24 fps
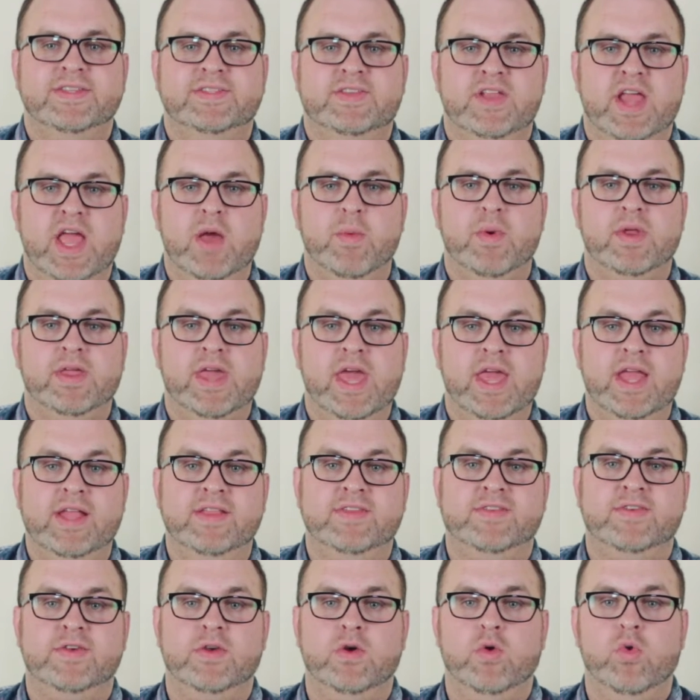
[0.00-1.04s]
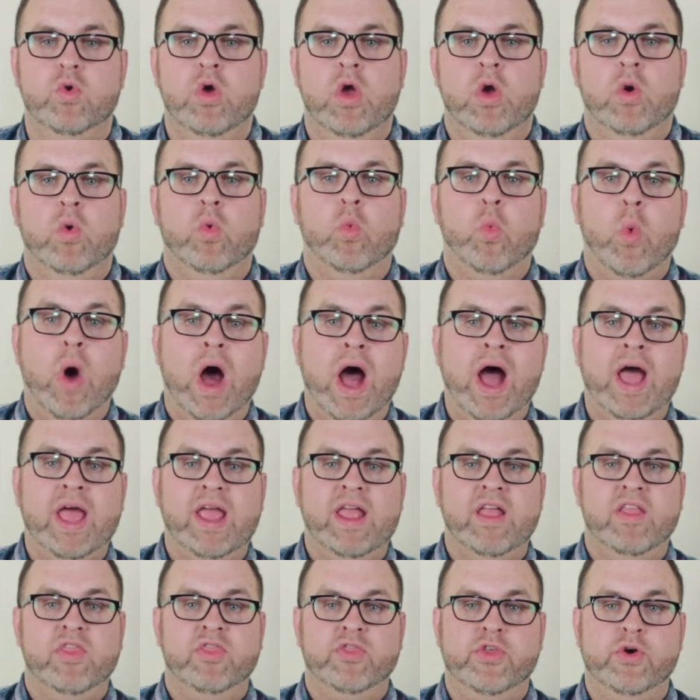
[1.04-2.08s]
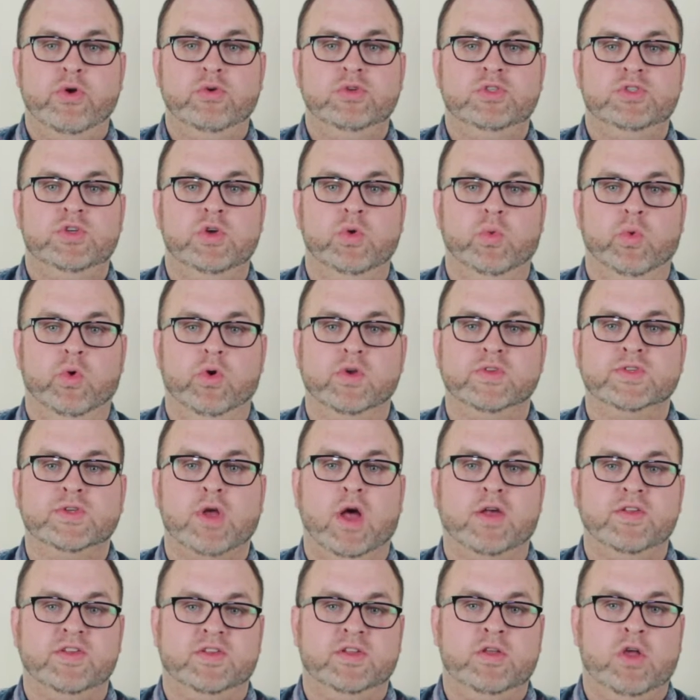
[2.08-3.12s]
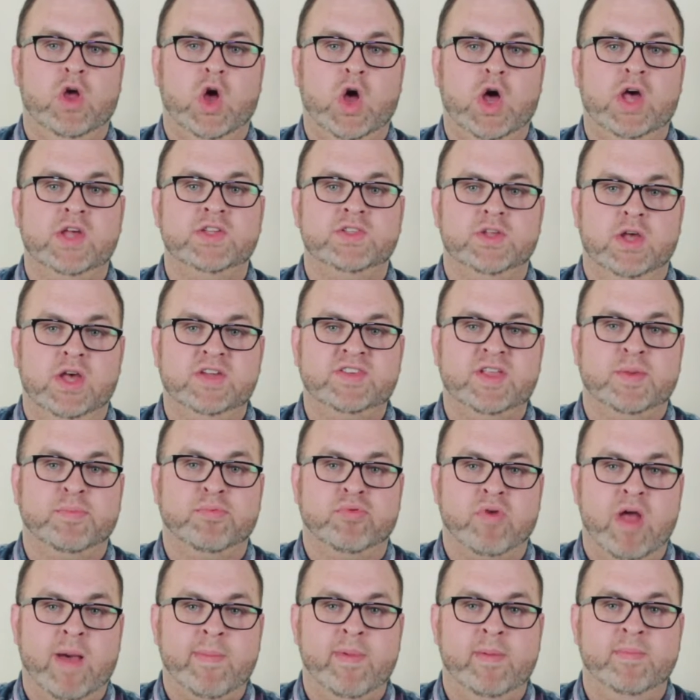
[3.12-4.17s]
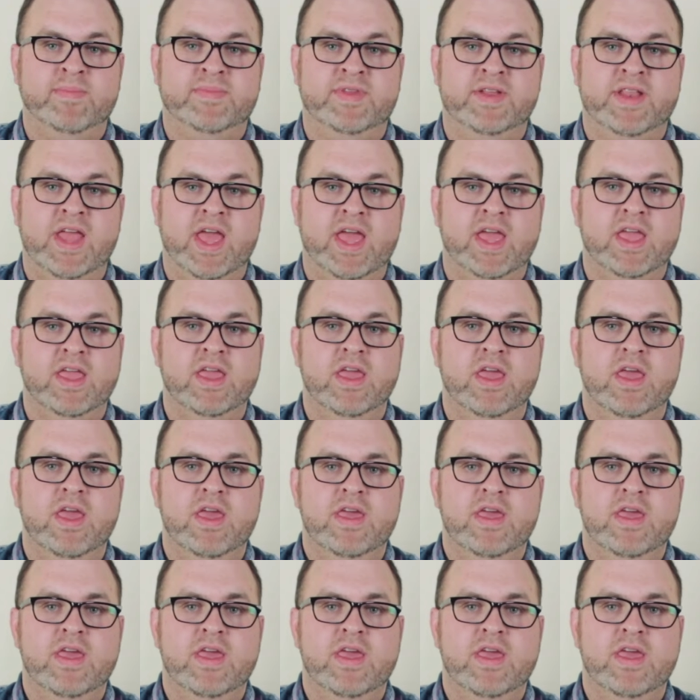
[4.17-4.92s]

Today I want to get into why those two words cause, cause us a problem today.